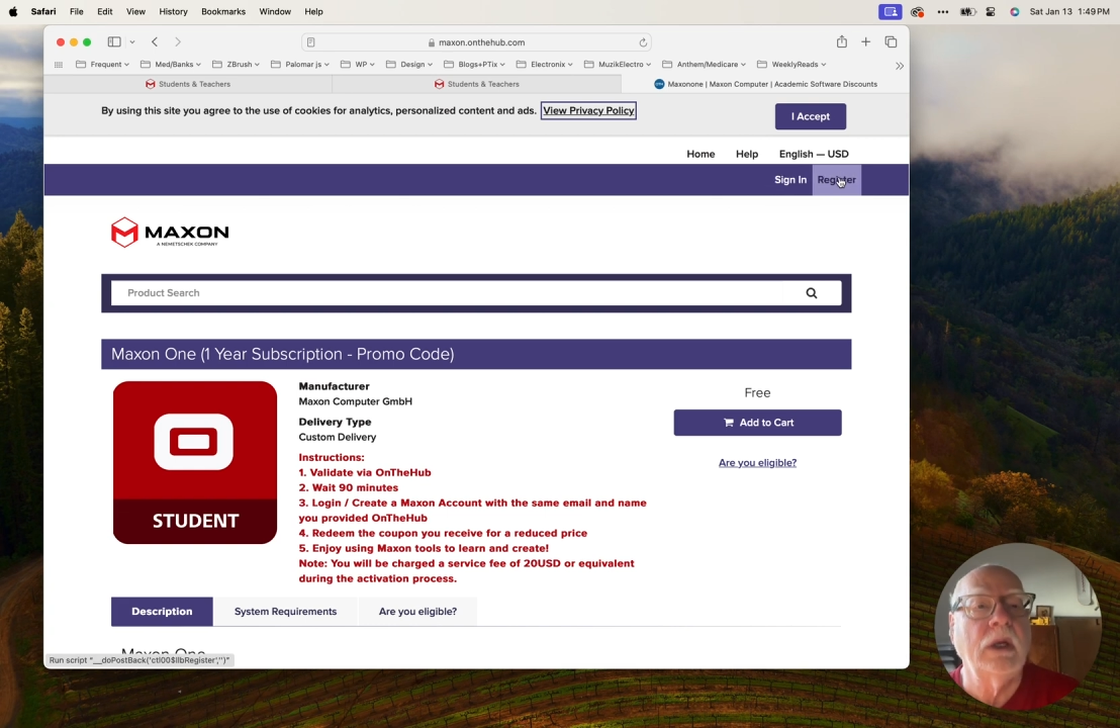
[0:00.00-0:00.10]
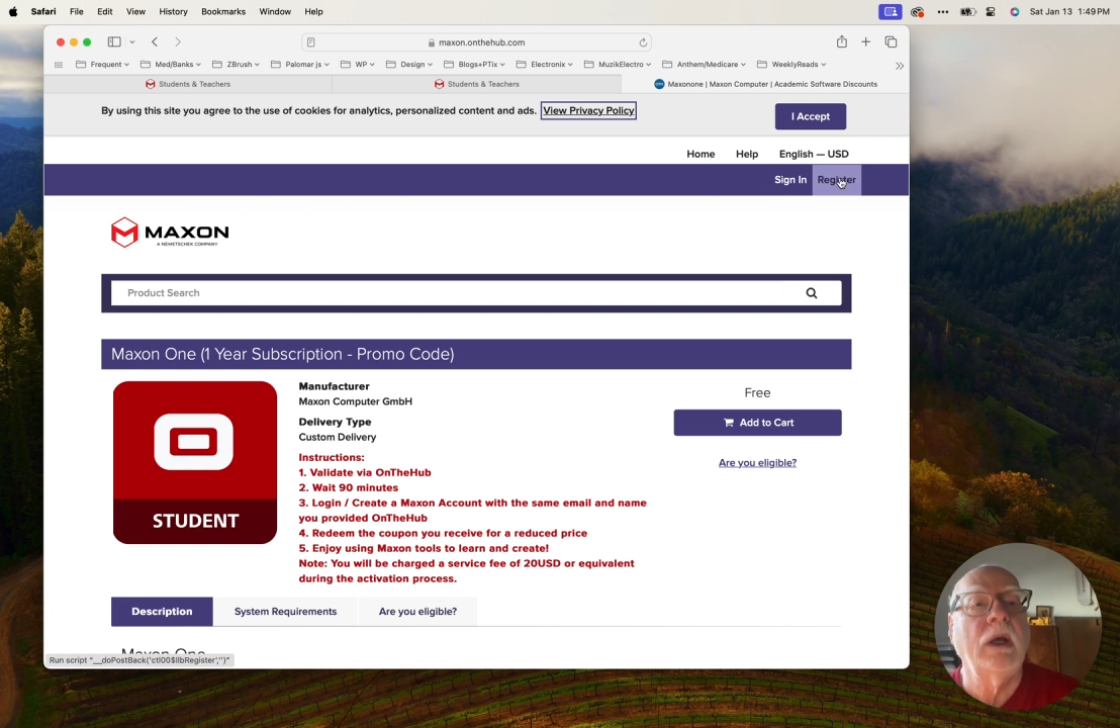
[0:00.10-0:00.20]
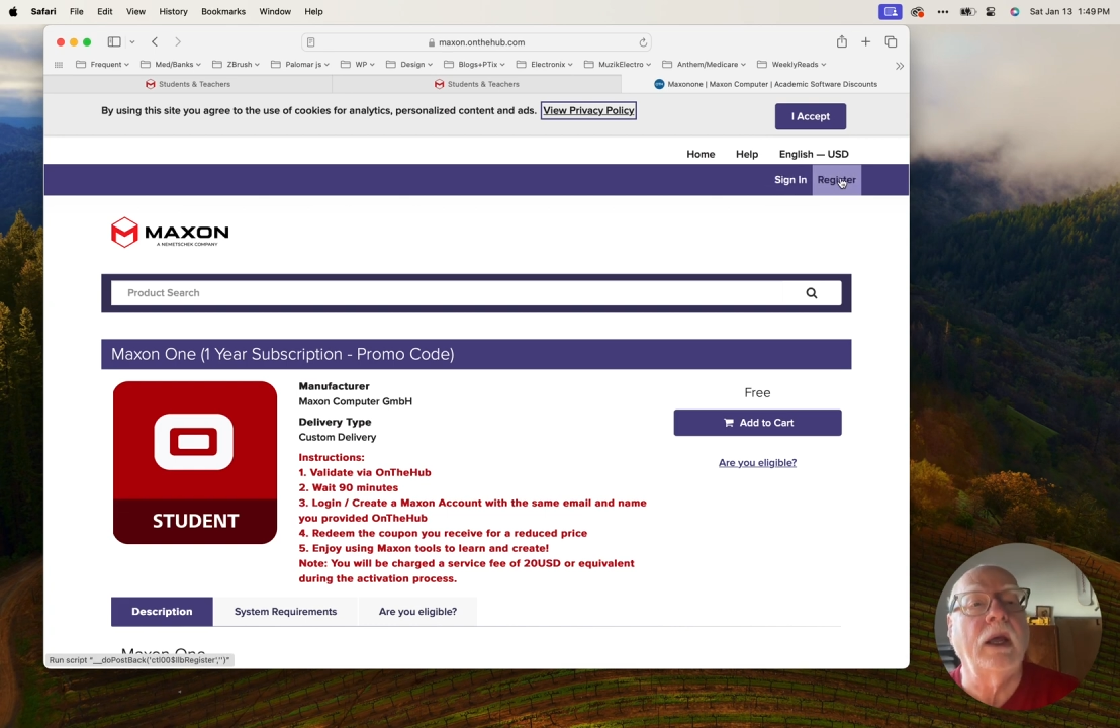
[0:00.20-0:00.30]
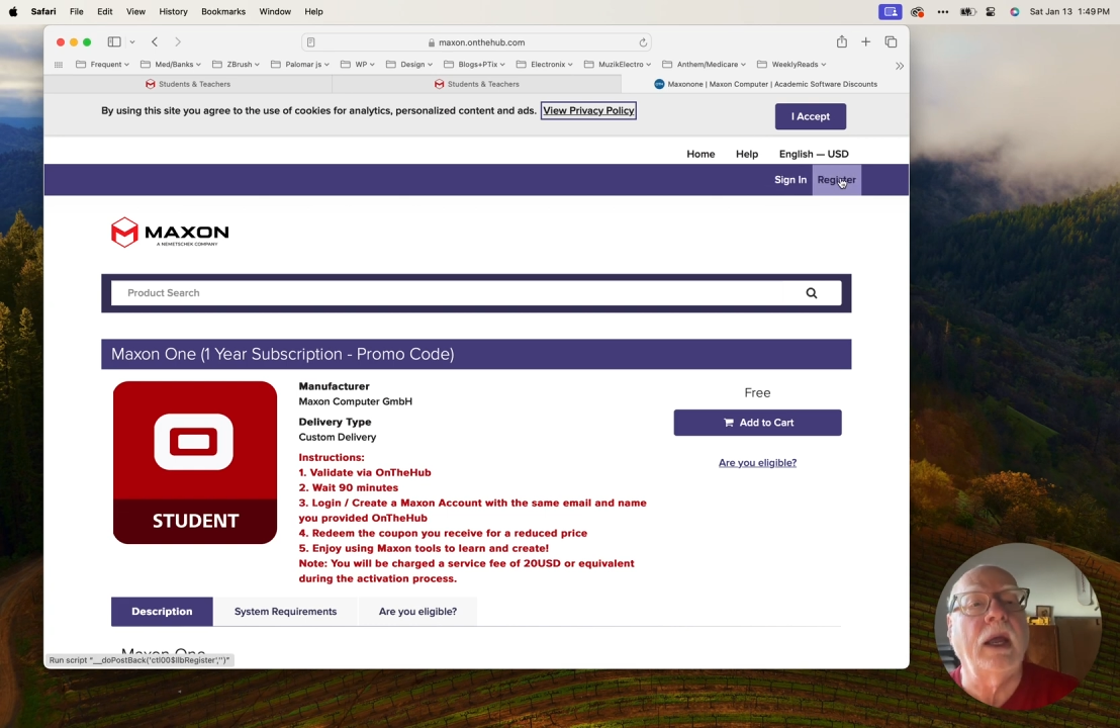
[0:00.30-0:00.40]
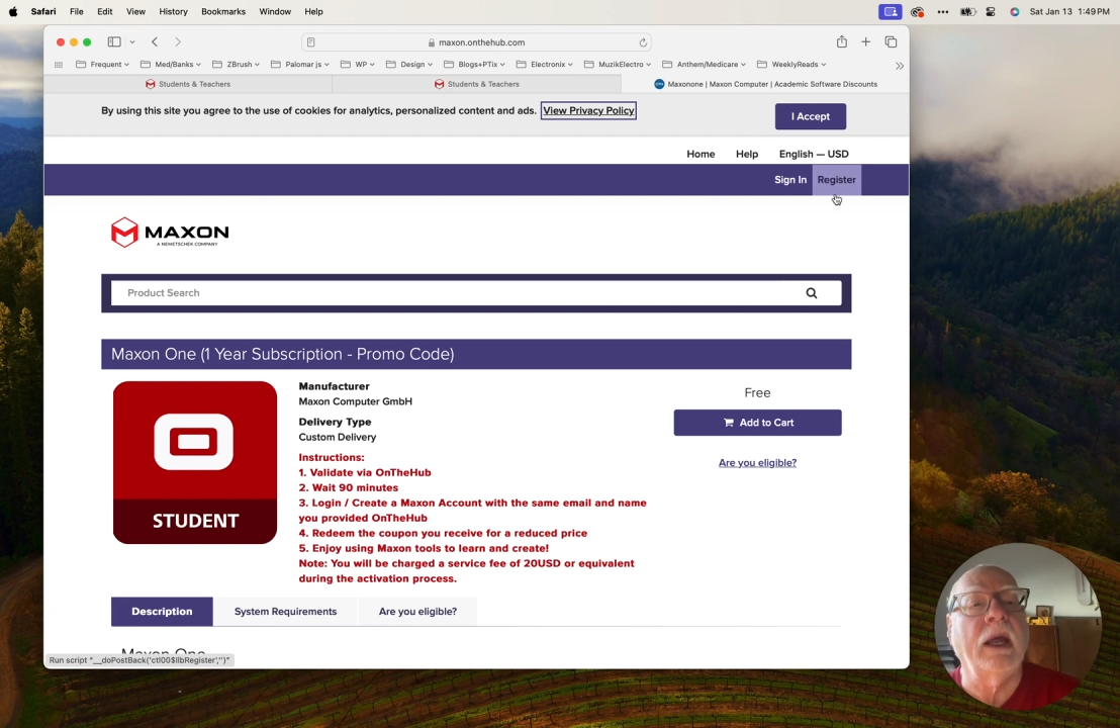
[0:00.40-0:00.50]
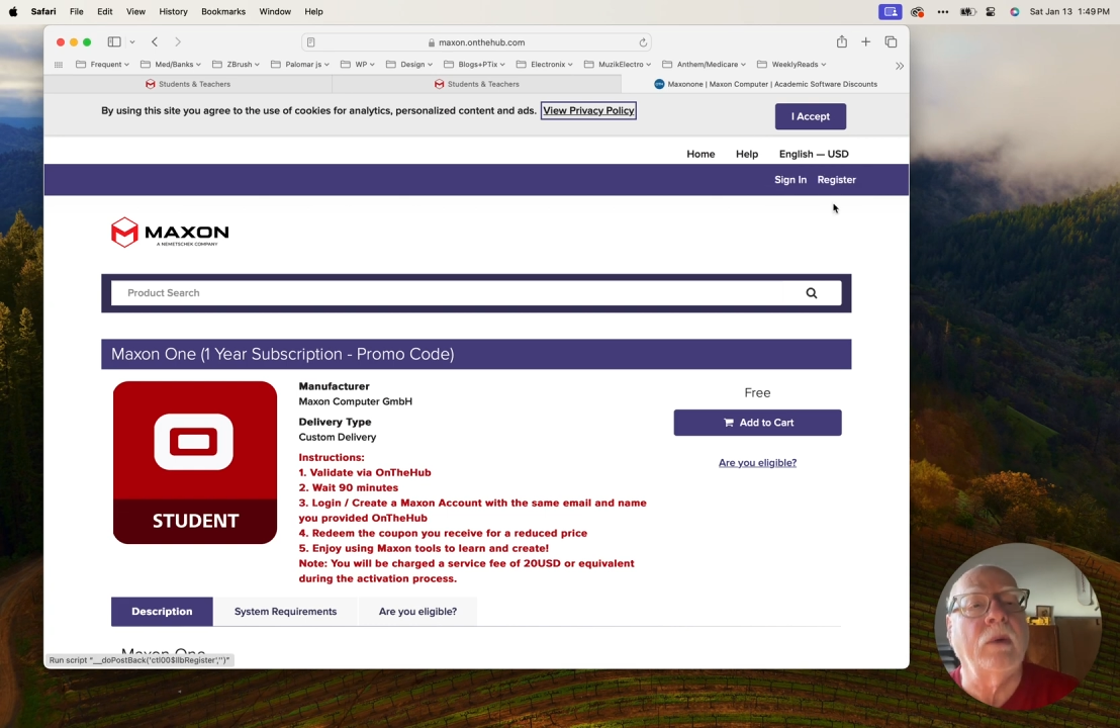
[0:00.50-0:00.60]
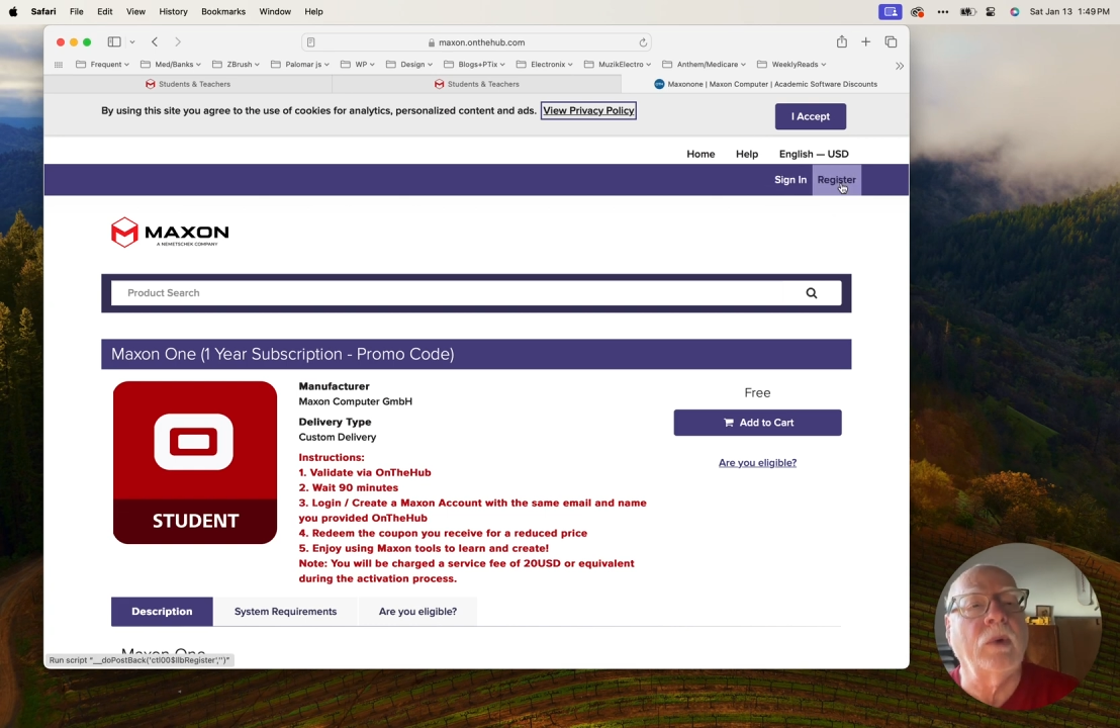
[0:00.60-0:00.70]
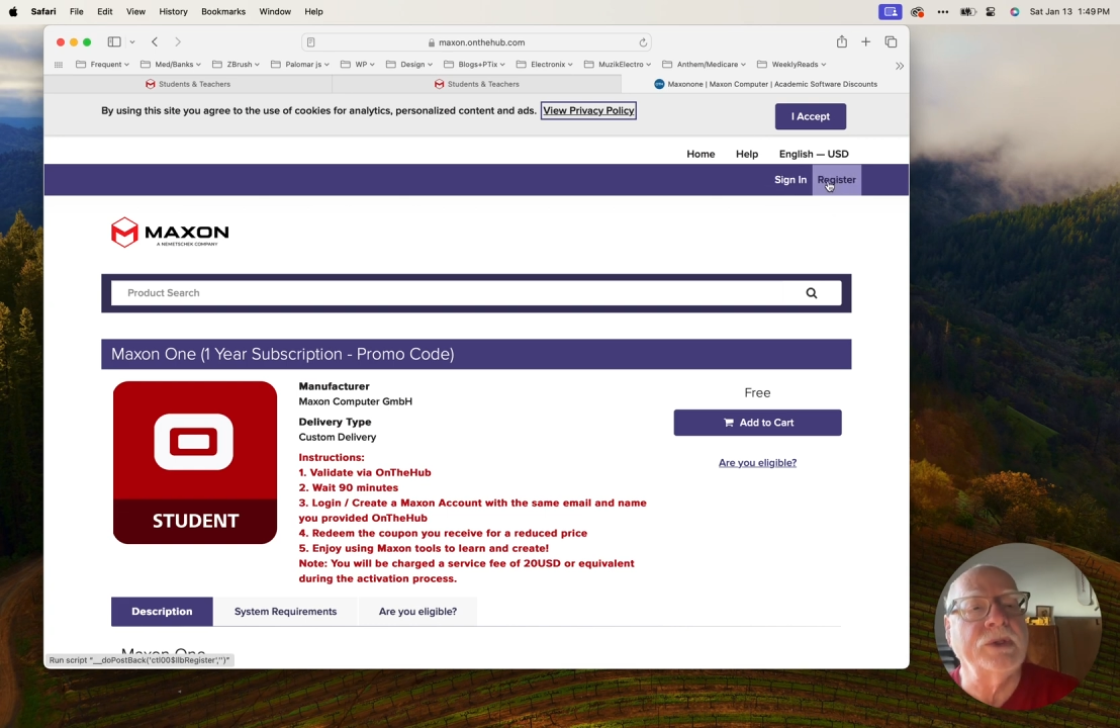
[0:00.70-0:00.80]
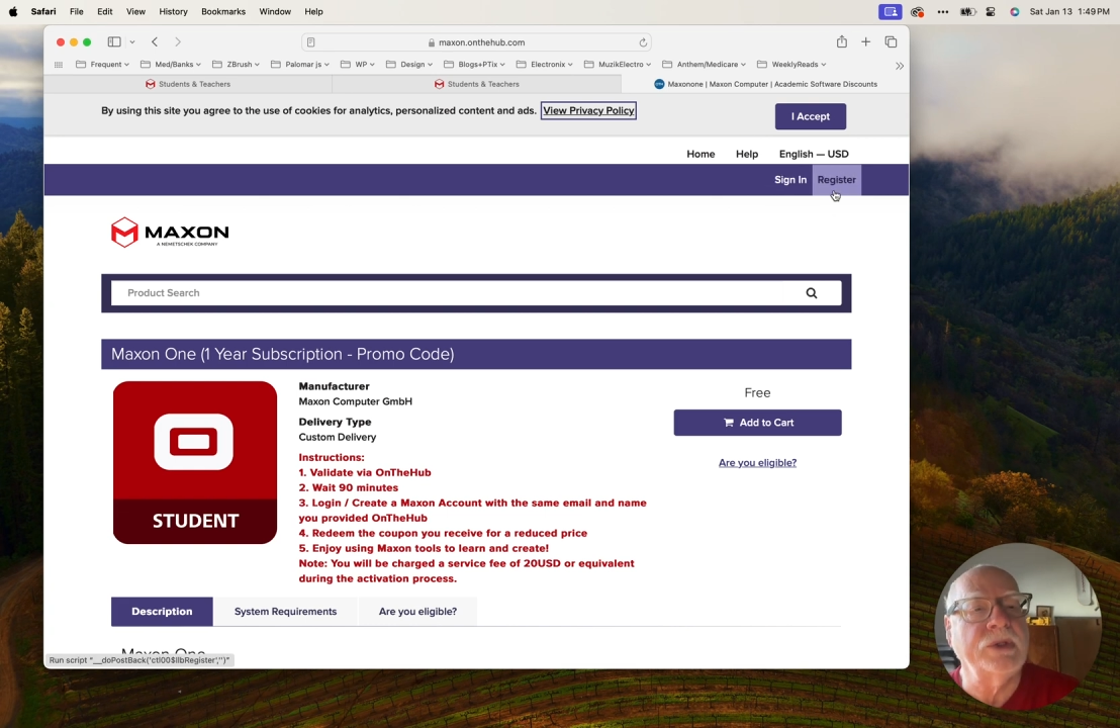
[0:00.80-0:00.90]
and once you